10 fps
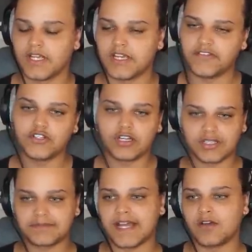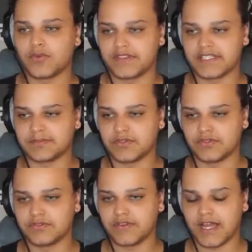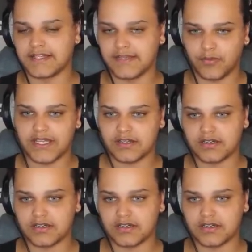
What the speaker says: If you knock them down with this move and they wake